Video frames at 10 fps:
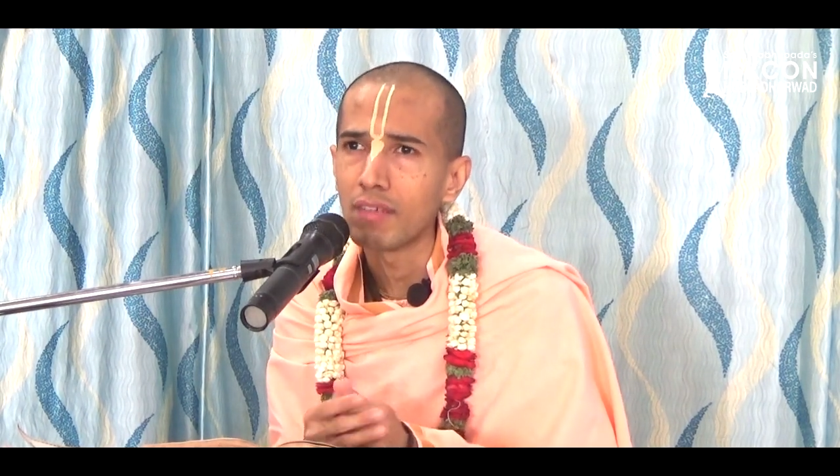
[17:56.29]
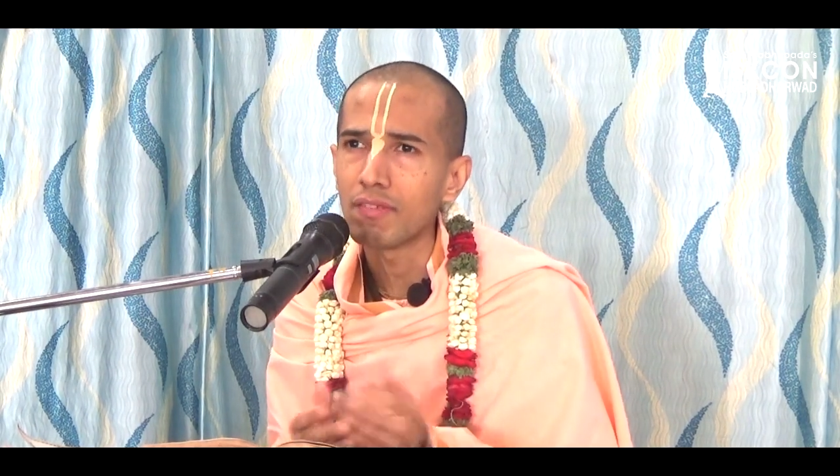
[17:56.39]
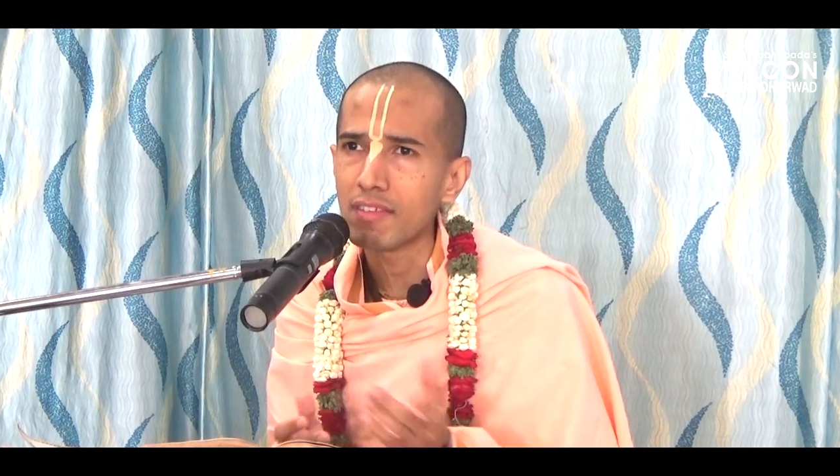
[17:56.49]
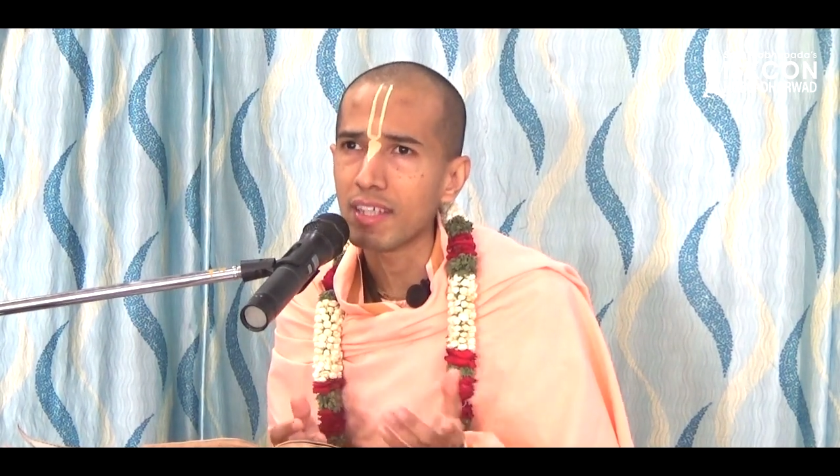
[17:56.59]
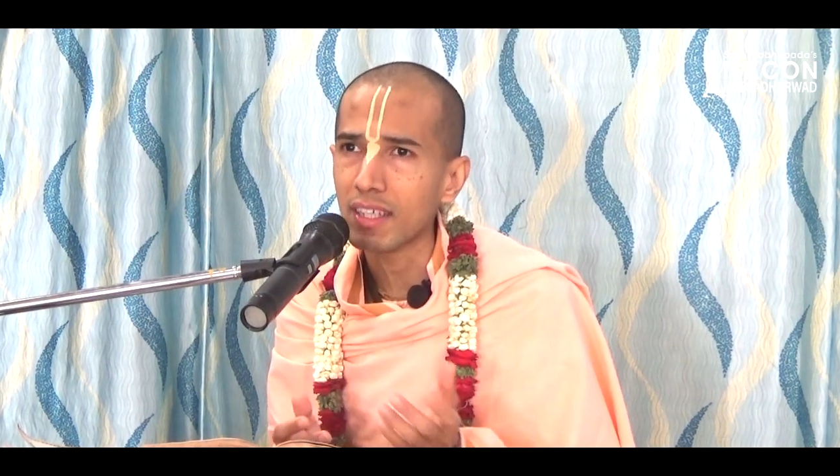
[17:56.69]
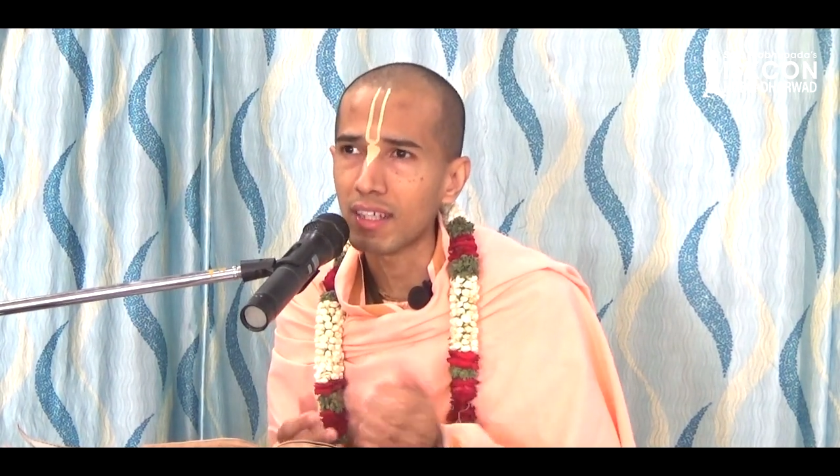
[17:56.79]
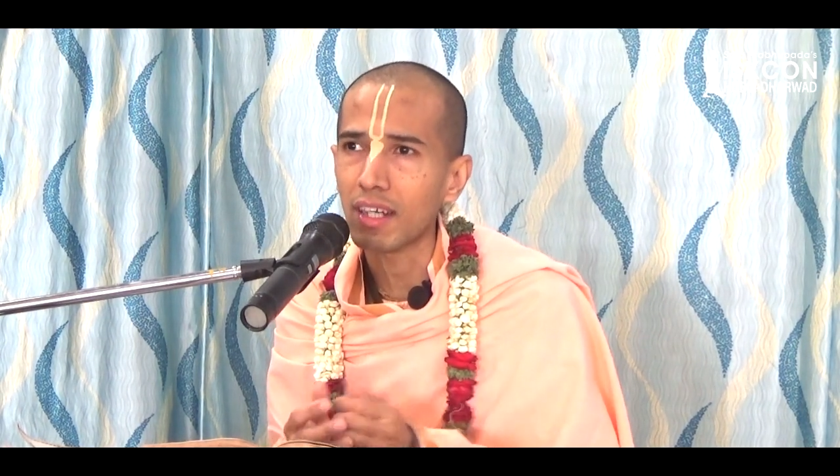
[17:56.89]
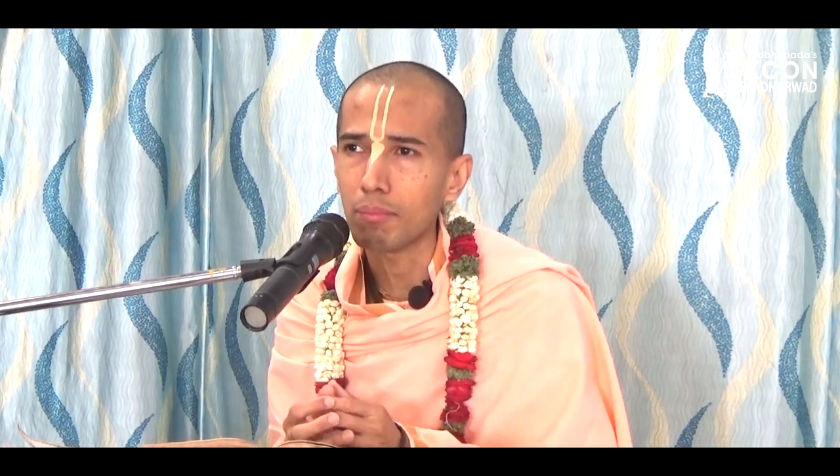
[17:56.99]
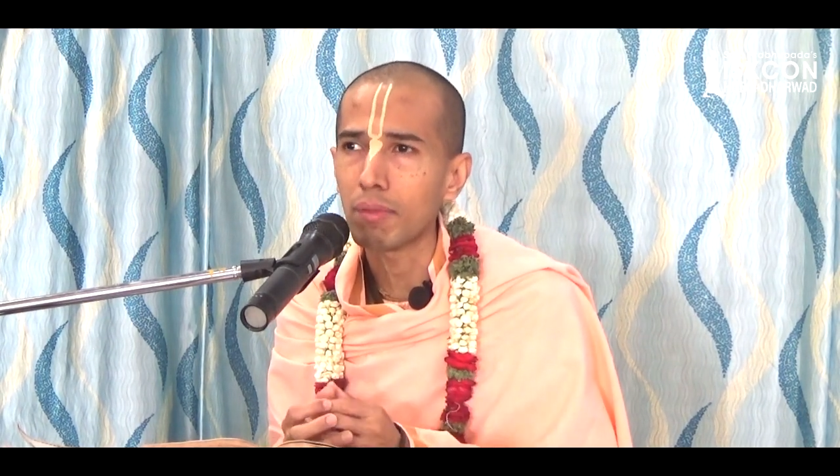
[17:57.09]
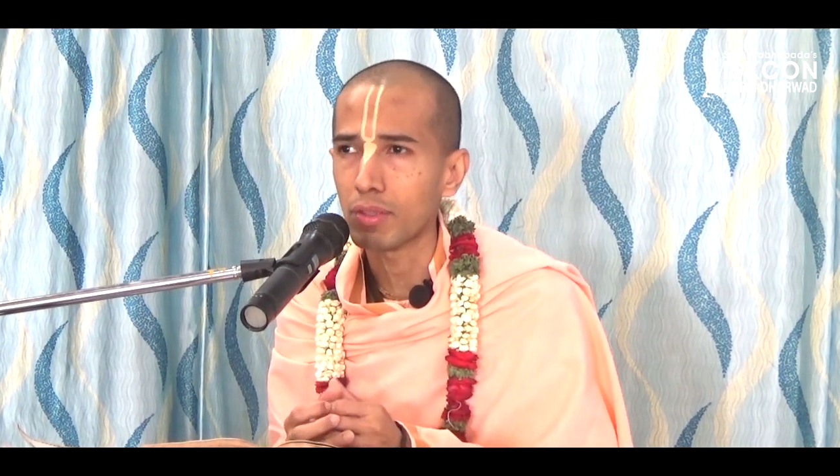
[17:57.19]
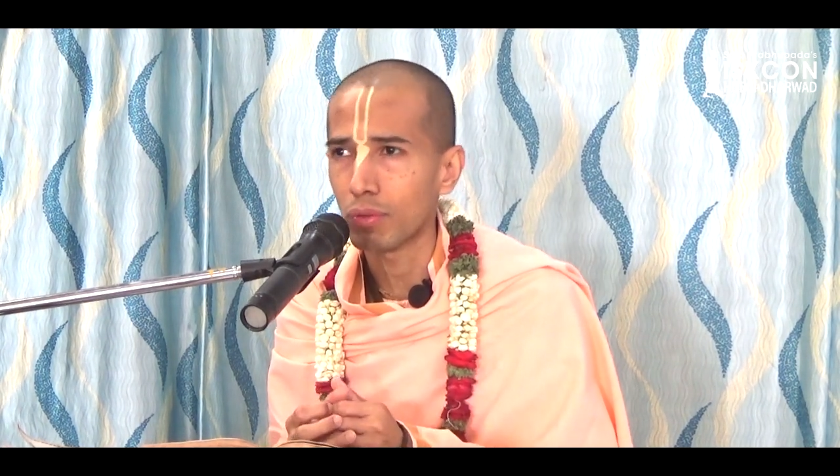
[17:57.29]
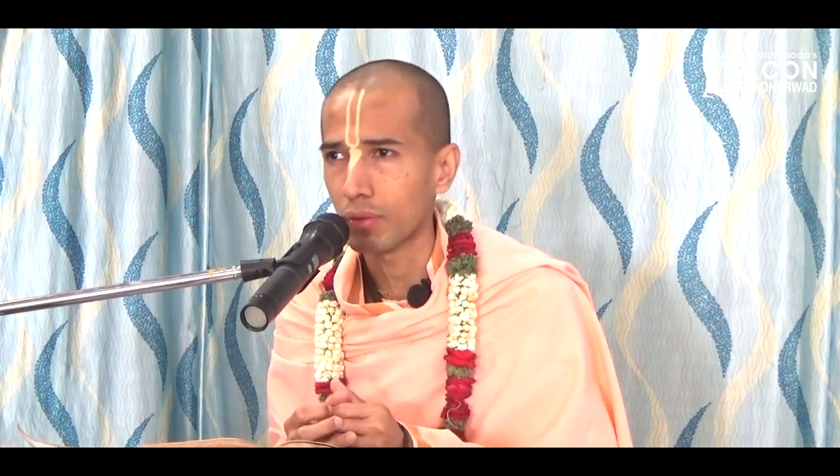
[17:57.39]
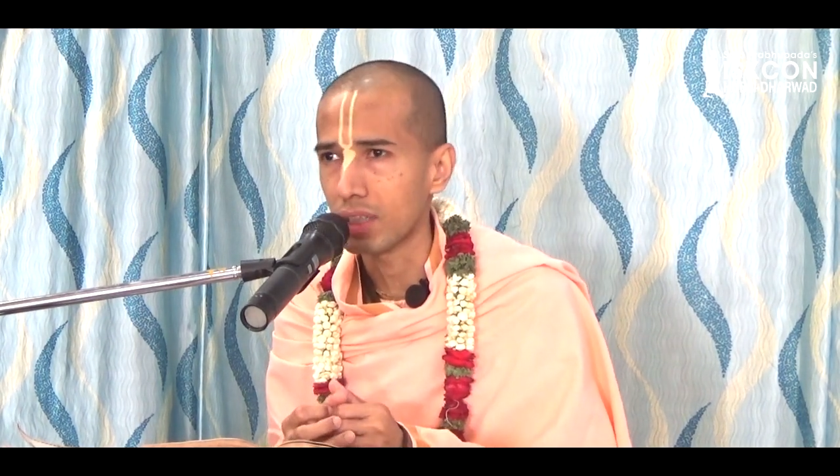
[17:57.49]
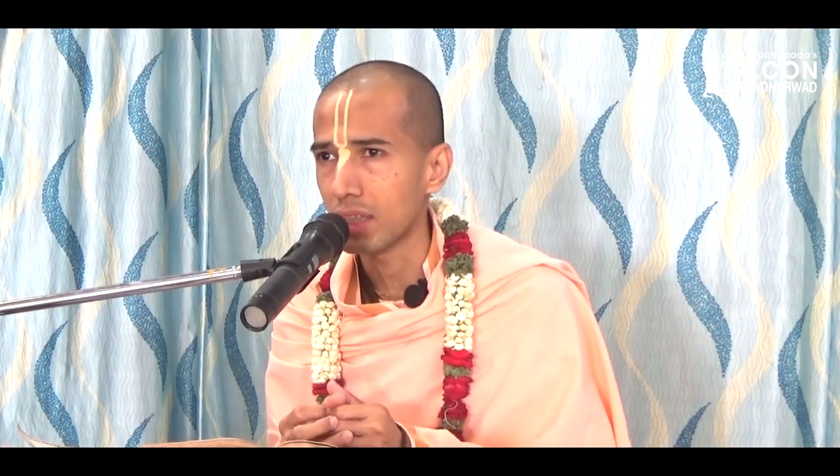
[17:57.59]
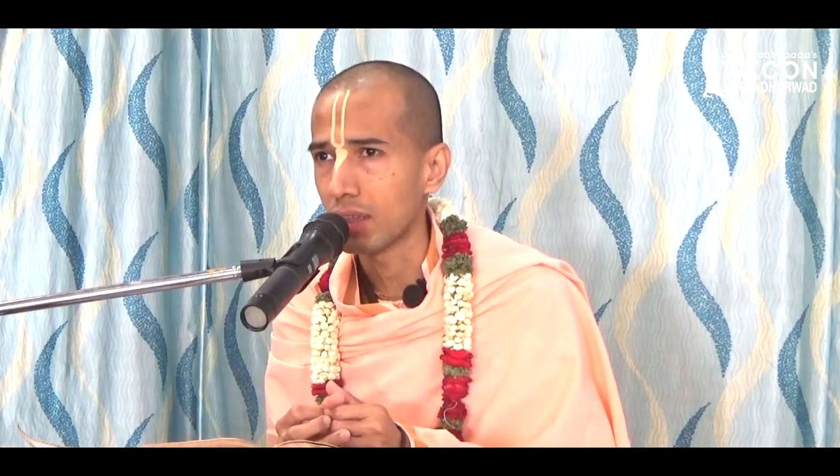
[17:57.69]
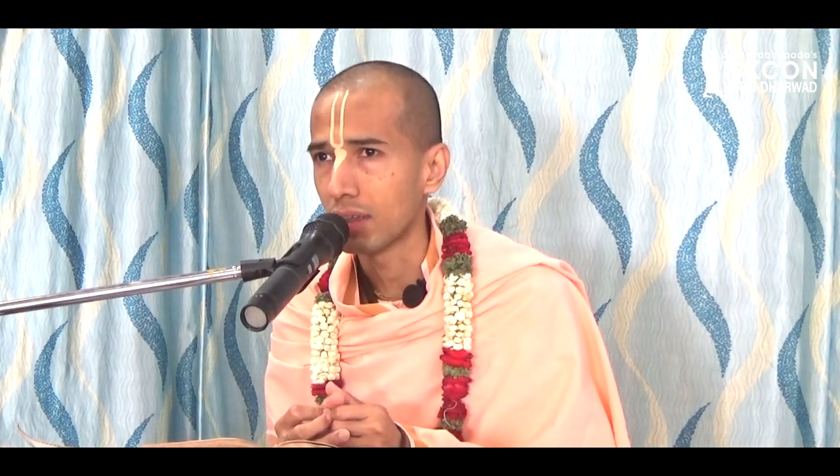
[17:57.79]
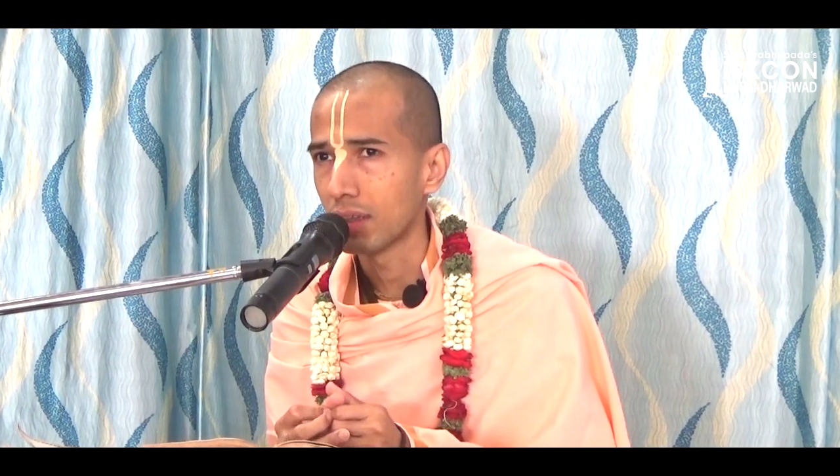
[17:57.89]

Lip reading: We say karma yogi.